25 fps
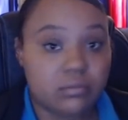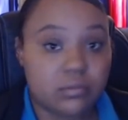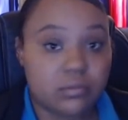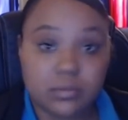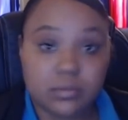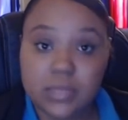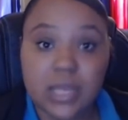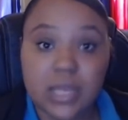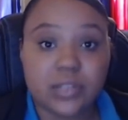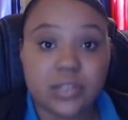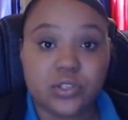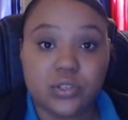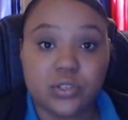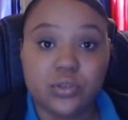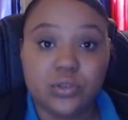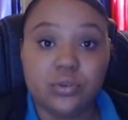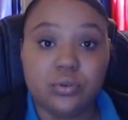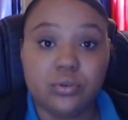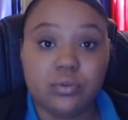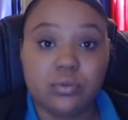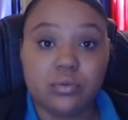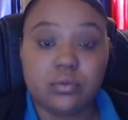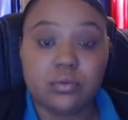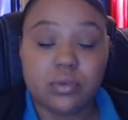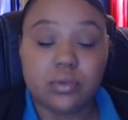That's
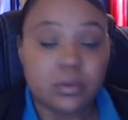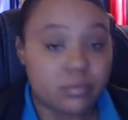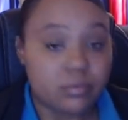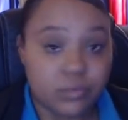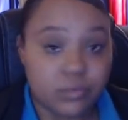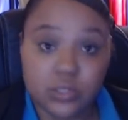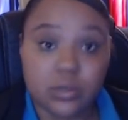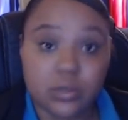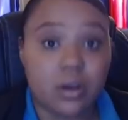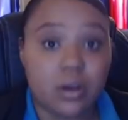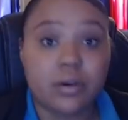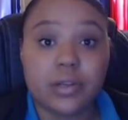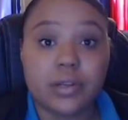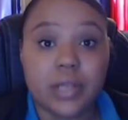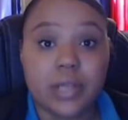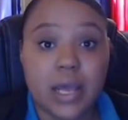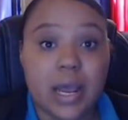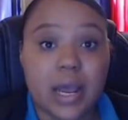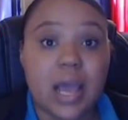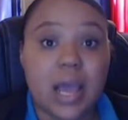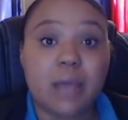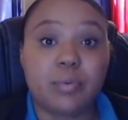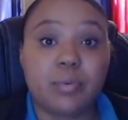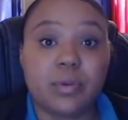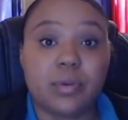you. I'm sorry that
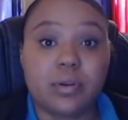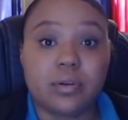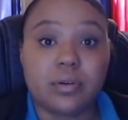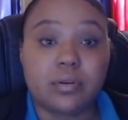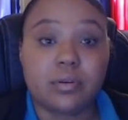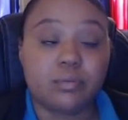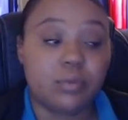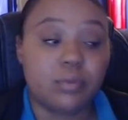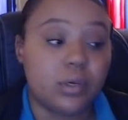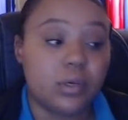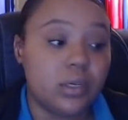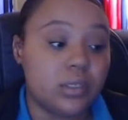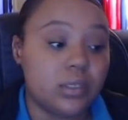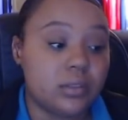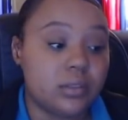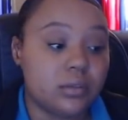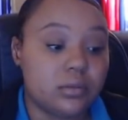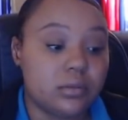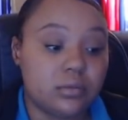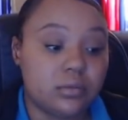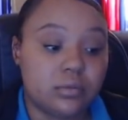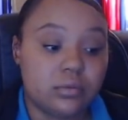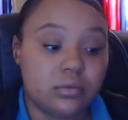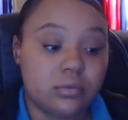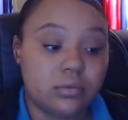happened, but
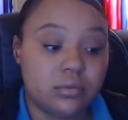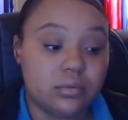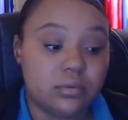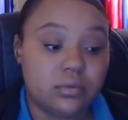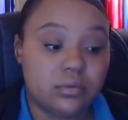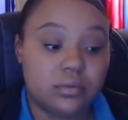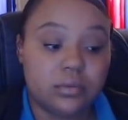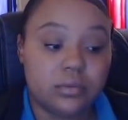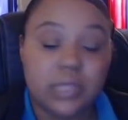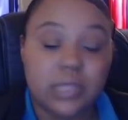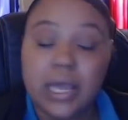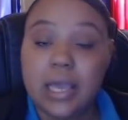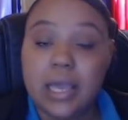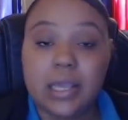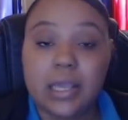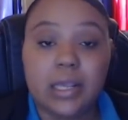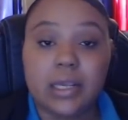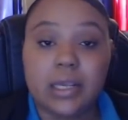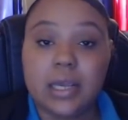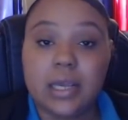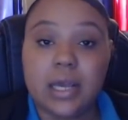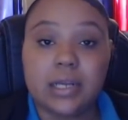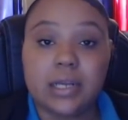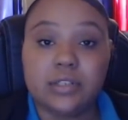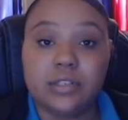that ain't
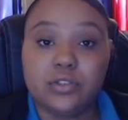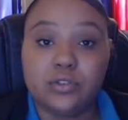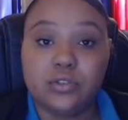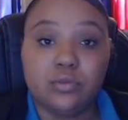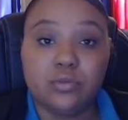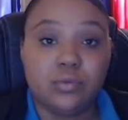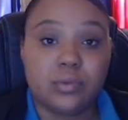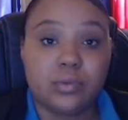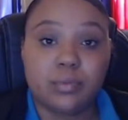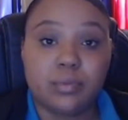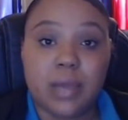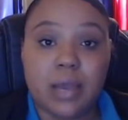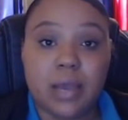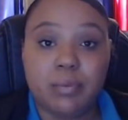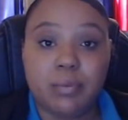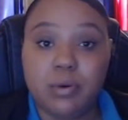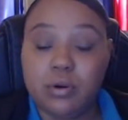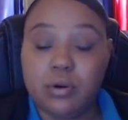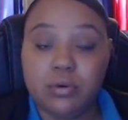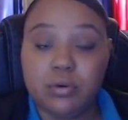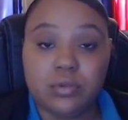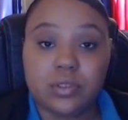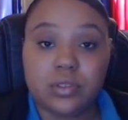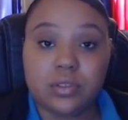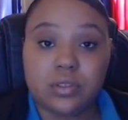got to do with my
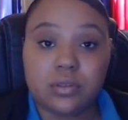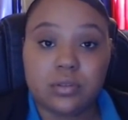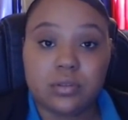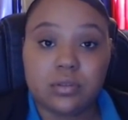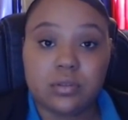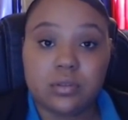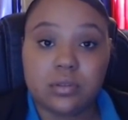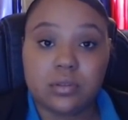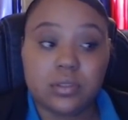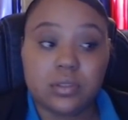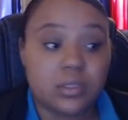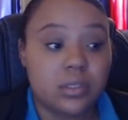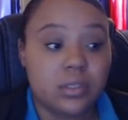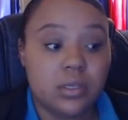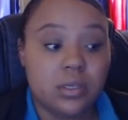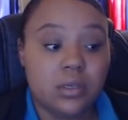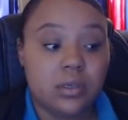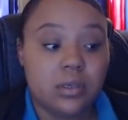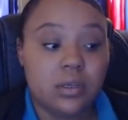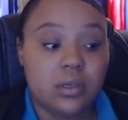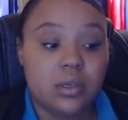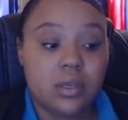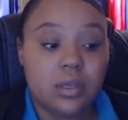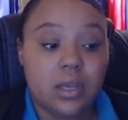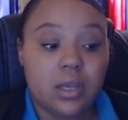post.
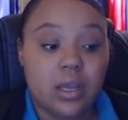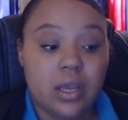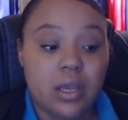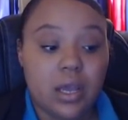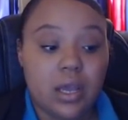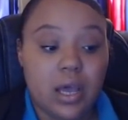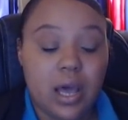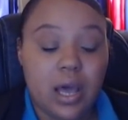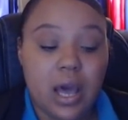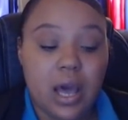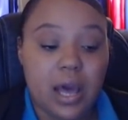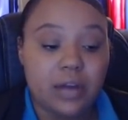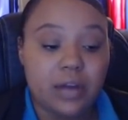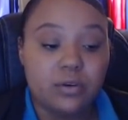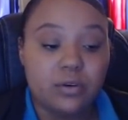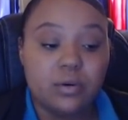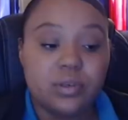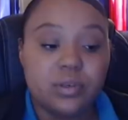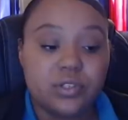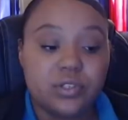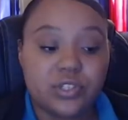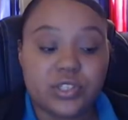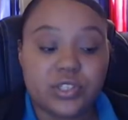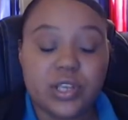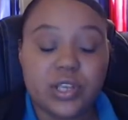I don't
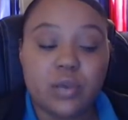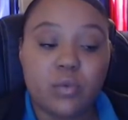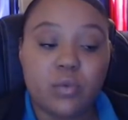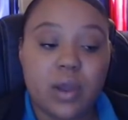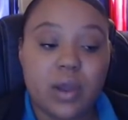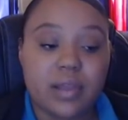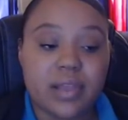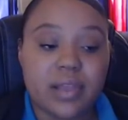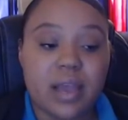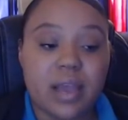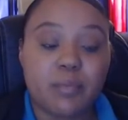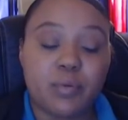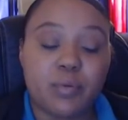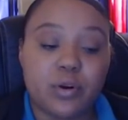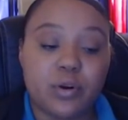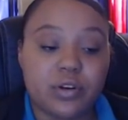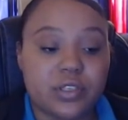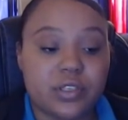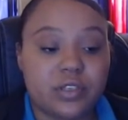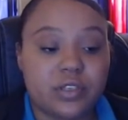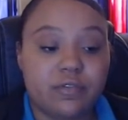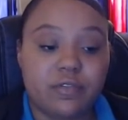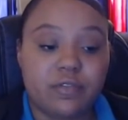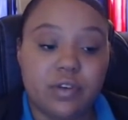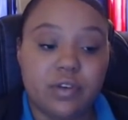understand why that
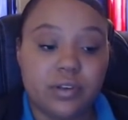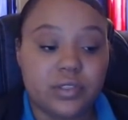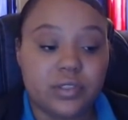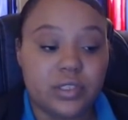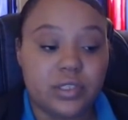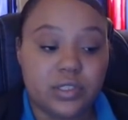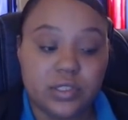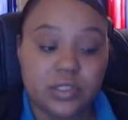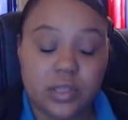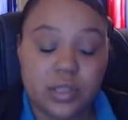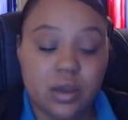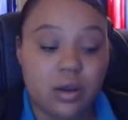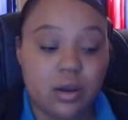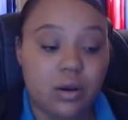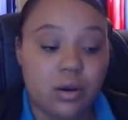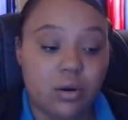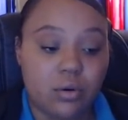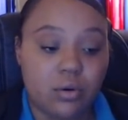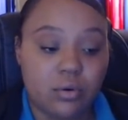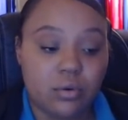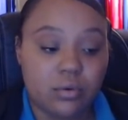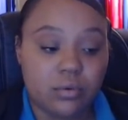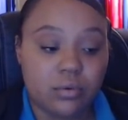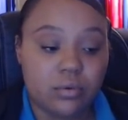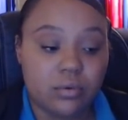person feels as
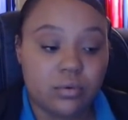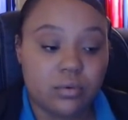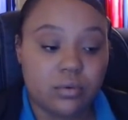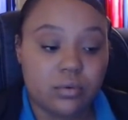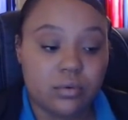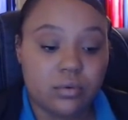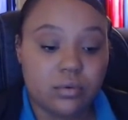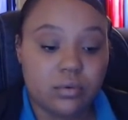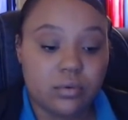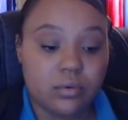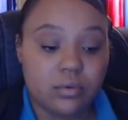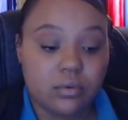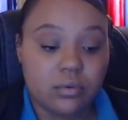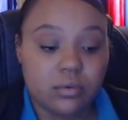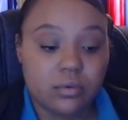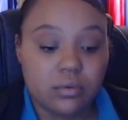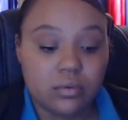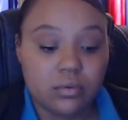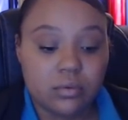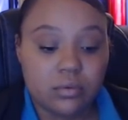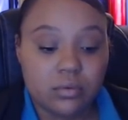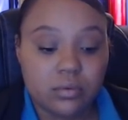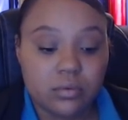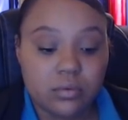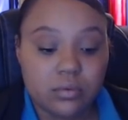though,
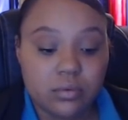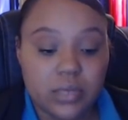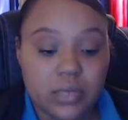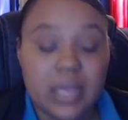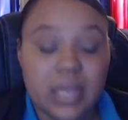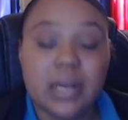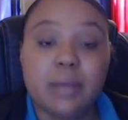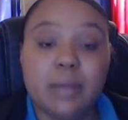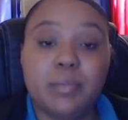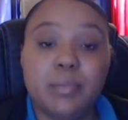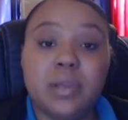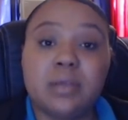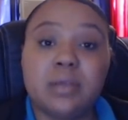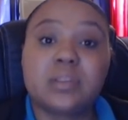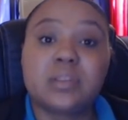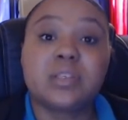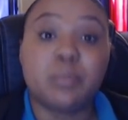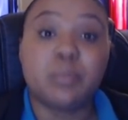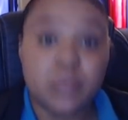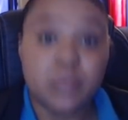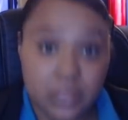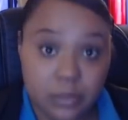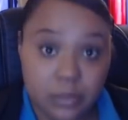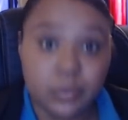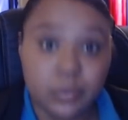and I'm being
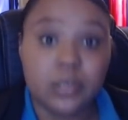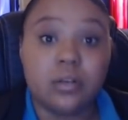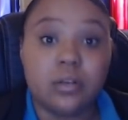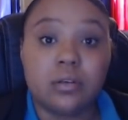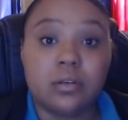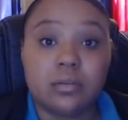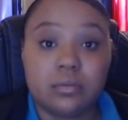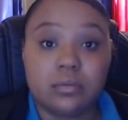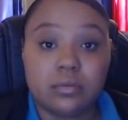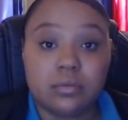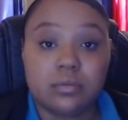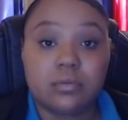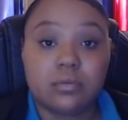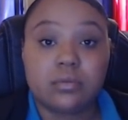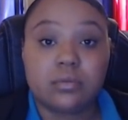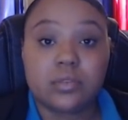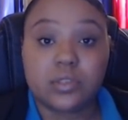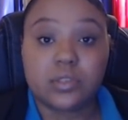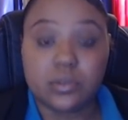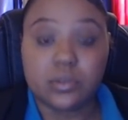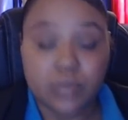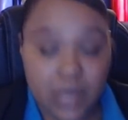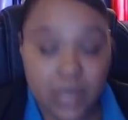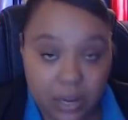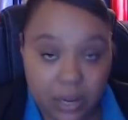subliminal,
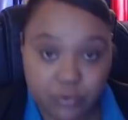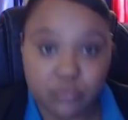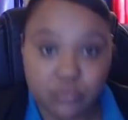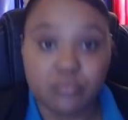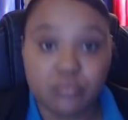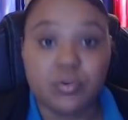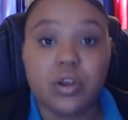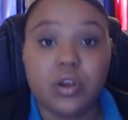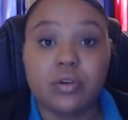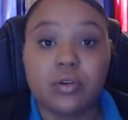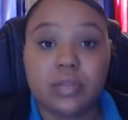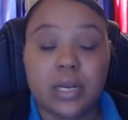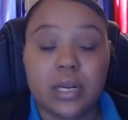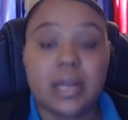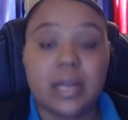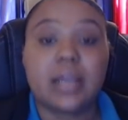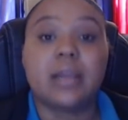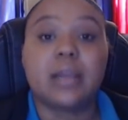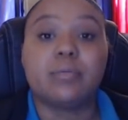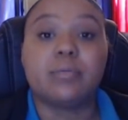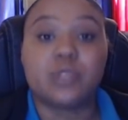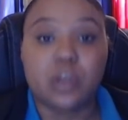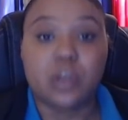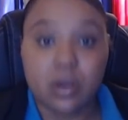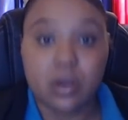so now you know that I
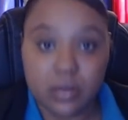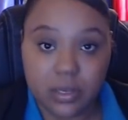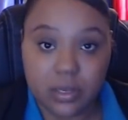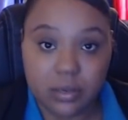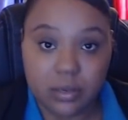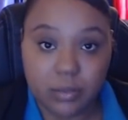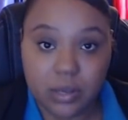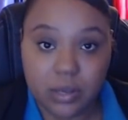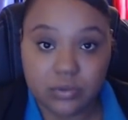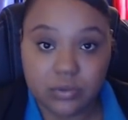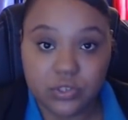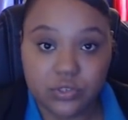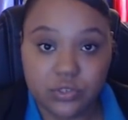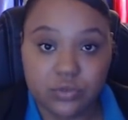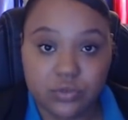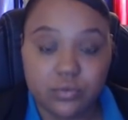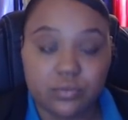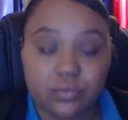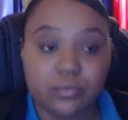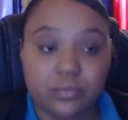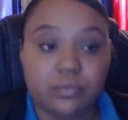am talking about you,